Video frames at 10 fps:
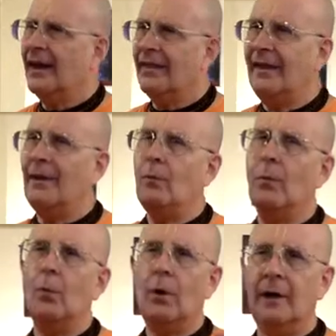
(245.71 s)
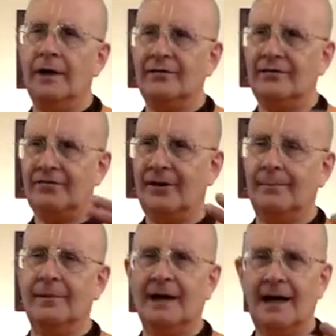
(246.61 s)
They want
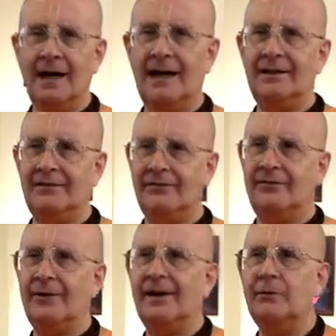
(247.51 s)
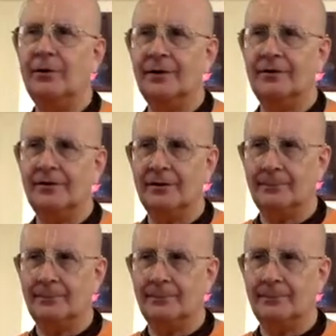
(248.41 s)
some kind of framework to